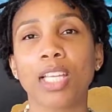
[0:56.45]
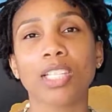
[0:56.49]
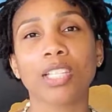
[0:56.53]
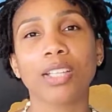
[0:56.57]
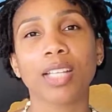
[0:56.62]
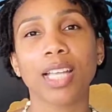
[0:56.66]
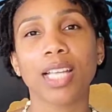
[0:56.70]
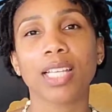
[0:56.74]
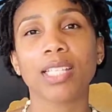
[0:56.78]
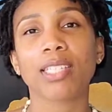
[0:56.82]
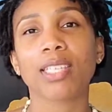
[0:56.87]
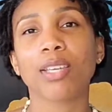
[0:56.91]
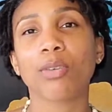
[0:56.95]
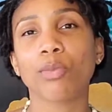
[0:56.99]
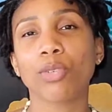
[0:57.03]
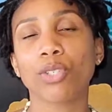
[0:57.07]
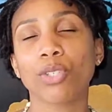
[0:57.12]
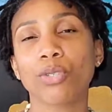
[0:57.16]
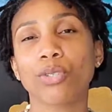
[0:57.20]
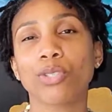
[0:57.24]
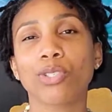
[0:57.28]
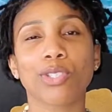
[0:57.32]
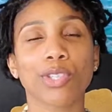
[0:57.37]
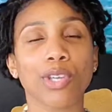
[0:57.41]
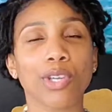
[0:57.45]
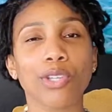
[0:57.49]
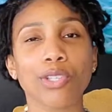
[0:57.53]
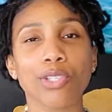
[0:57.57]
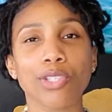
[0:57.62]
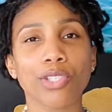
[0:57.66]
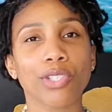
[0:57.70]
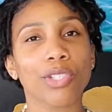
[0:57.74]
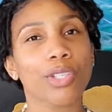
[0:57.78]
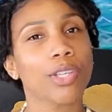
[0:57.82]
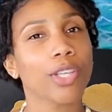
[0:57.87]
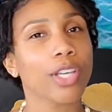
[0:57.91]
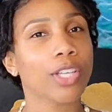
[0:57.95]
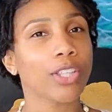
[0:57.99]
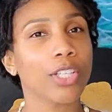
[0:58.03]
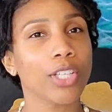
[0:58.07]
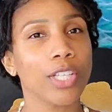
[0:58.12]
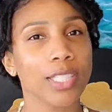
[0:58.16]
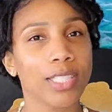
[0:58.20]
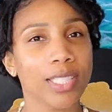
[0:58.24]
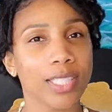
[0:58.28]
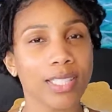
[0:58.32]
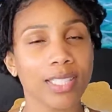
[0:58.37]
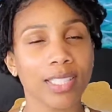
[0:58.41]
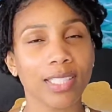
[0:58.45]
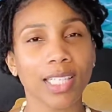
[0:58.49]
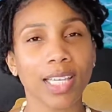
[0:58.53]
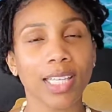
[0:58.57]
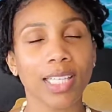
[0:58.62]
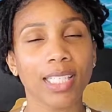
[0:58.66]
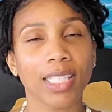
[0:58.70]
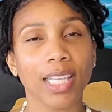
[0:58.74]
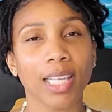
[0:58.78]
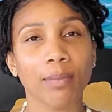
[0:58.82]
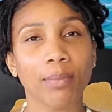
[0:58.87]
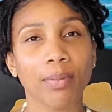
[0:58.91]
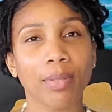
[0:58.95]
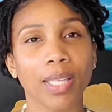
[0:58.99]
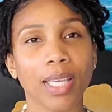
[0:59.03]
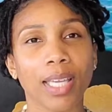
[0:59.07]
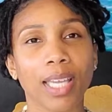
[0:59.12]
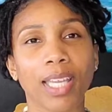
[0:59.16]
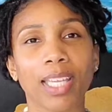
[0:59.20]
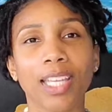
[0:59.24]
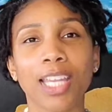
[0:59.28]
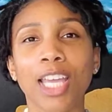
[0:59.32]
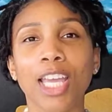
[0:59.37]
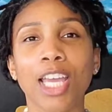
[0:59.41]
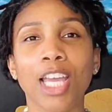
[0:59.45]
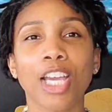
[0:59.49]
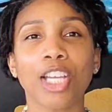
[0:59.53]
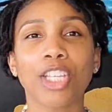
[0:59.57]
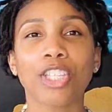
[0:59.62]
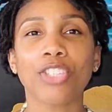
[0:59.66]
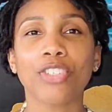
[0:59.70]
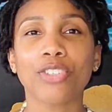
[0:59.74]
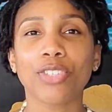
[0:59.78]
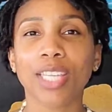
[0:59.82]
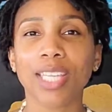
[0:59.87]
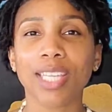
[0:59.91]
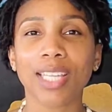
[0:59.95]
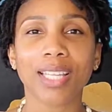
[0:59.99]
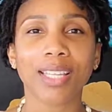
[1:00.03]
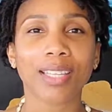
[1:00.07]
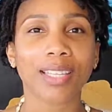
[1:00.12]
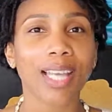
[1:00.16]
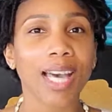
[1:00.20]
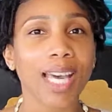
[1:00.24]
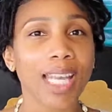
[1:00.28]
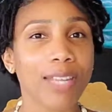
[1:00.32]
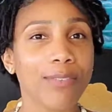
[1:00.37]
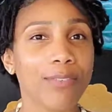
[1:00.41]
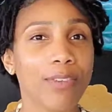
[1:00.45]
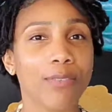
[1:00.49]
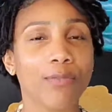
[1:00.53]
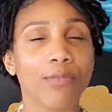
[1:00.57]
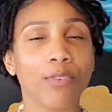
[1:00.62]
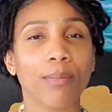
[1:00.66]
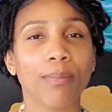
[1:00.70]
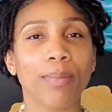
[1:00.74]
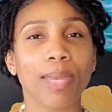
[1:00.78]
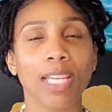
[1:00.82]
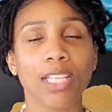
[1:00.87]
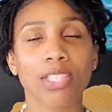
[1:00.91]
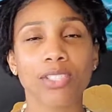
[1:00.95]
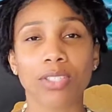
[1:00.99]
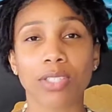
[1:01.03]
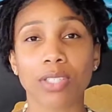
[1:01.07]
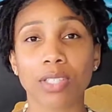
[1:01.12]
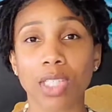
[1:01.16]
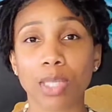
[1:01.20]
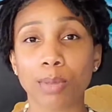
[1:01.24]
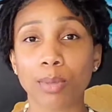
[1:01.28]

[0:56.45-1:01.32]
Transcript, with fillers: So like I said, when you search a 30, 60, 90 day plan, you'll get a lot of information.